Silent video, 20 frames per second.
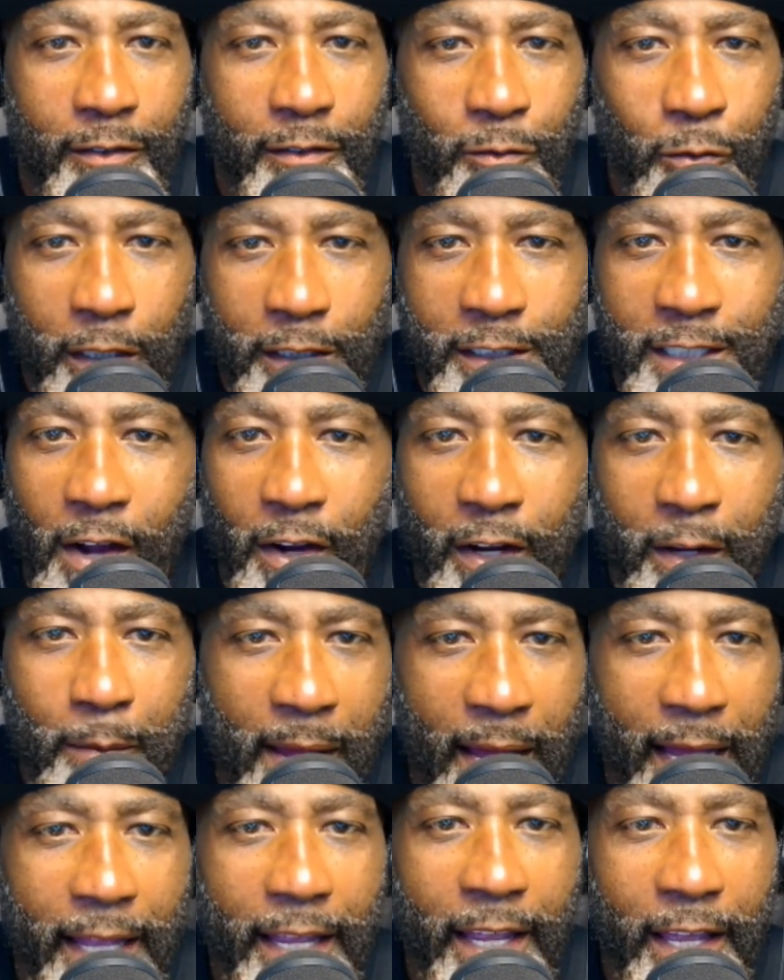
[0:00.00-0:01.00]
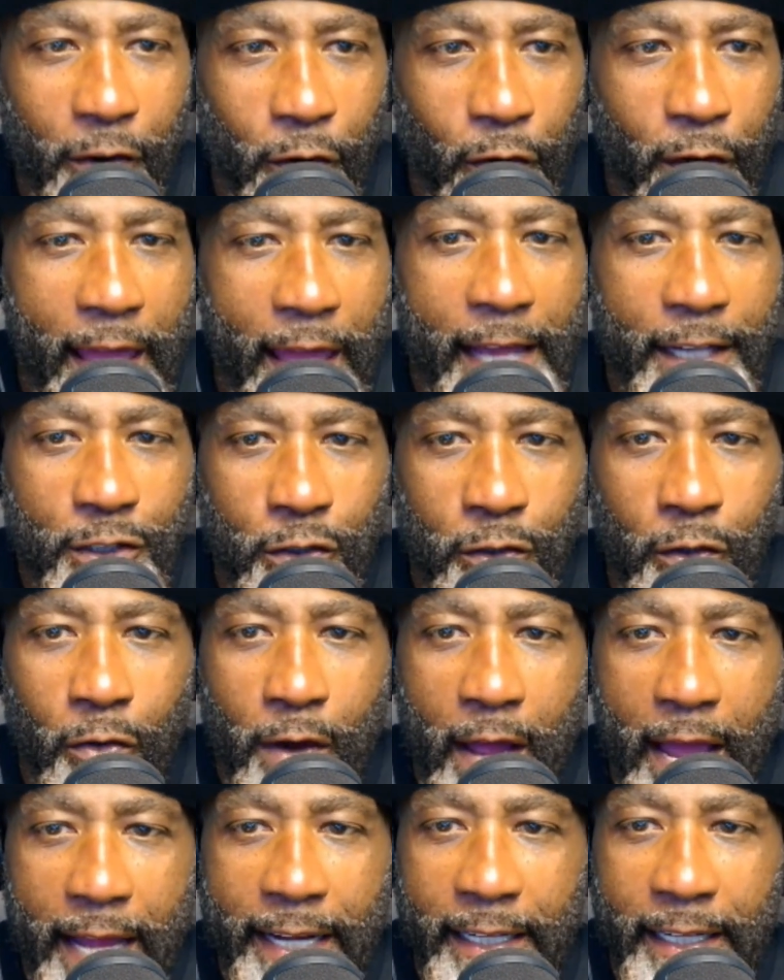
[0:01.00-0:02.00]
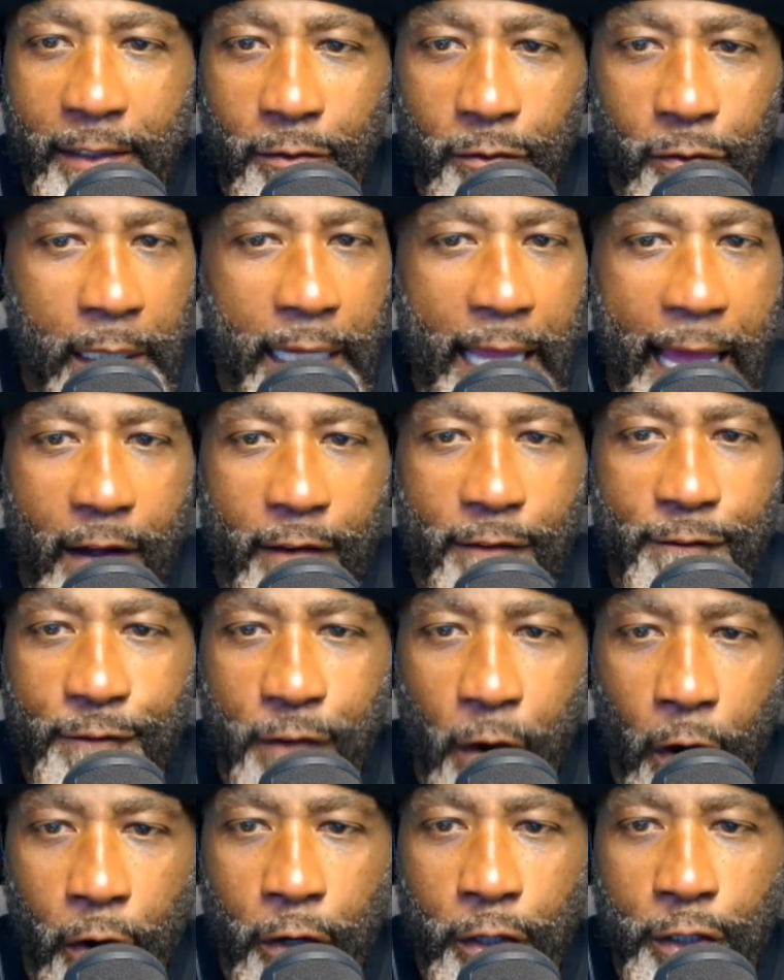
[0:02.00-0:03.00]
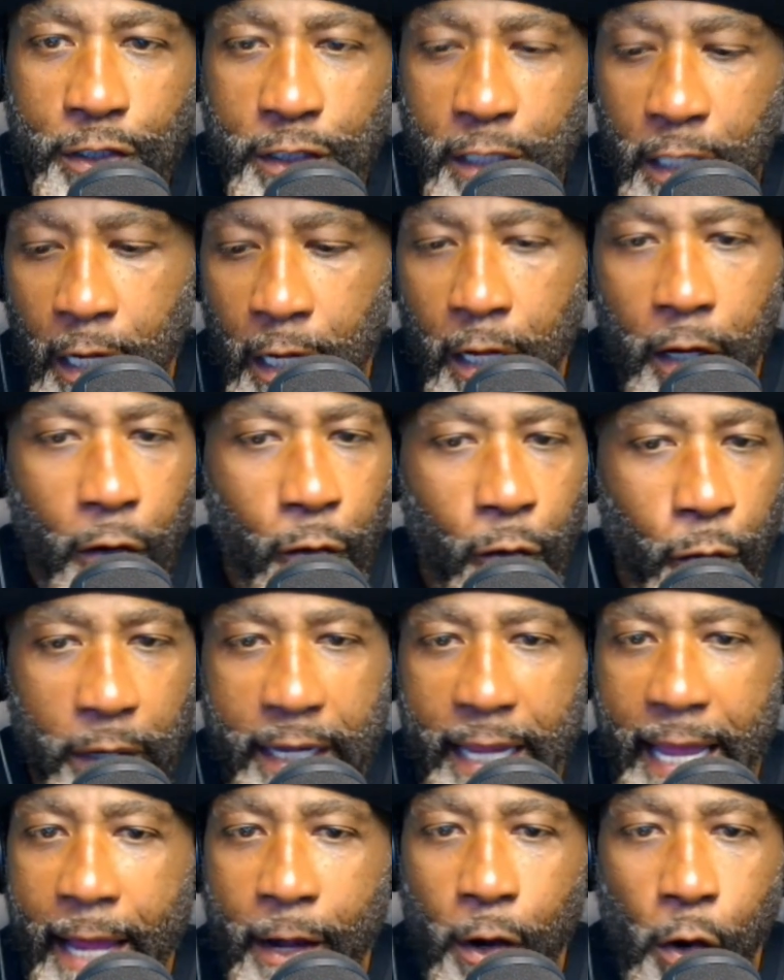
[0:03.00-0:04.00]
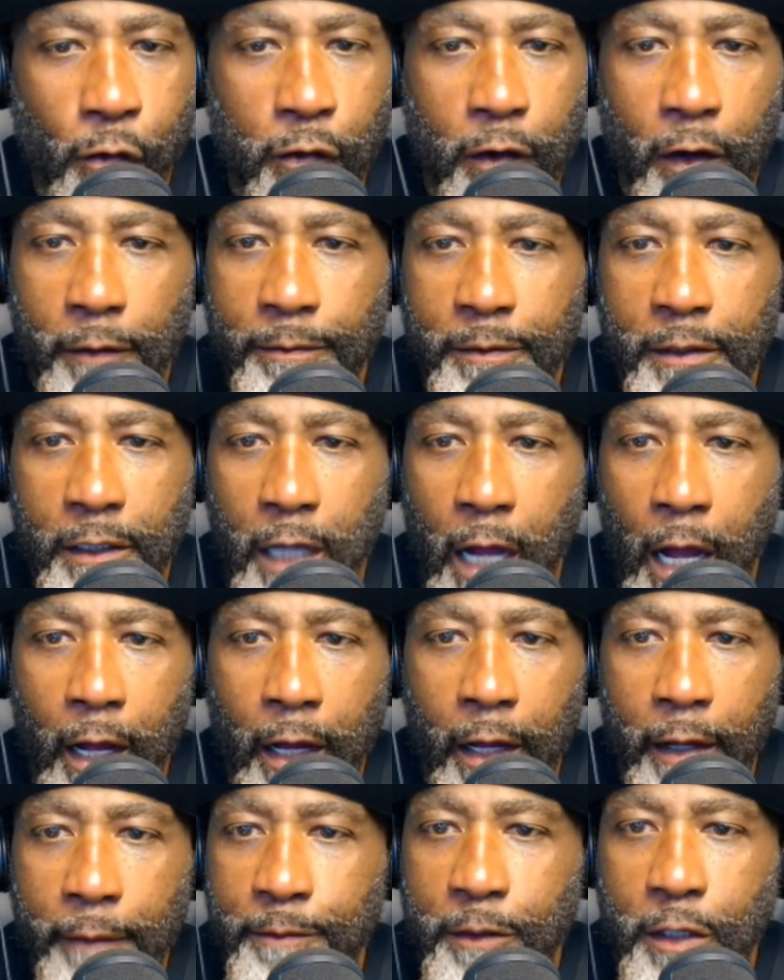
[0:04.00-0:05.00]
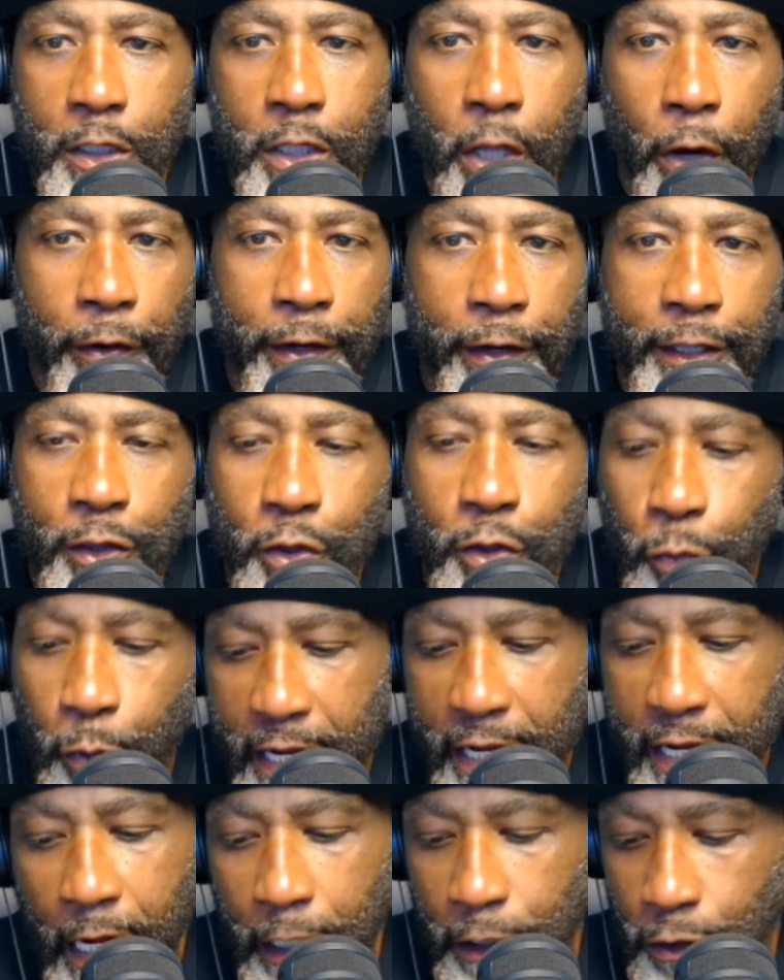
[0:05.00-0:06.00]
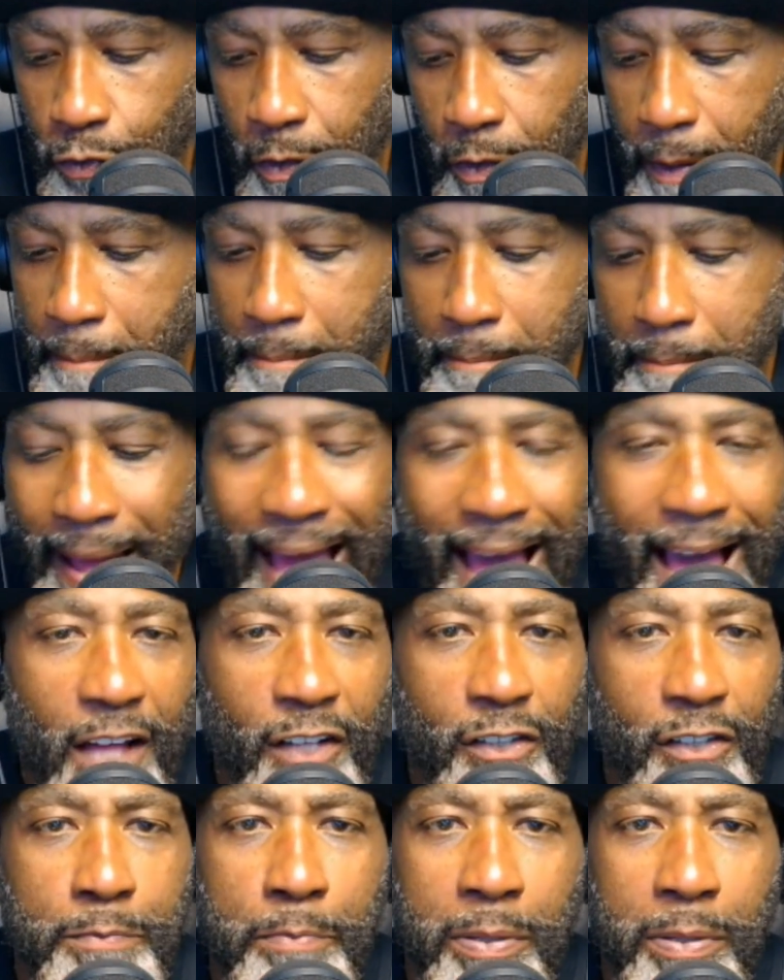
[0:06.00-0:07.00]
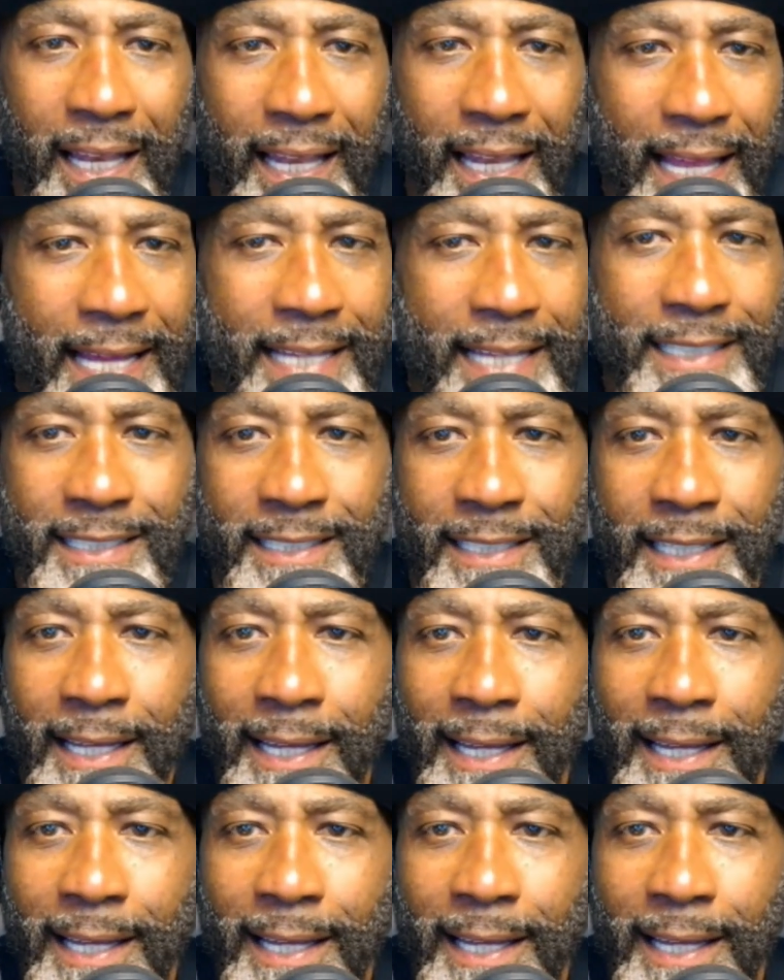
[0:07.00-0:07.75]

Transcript: We're talking about international riding. We got a first. We got over 3,300 miles plus,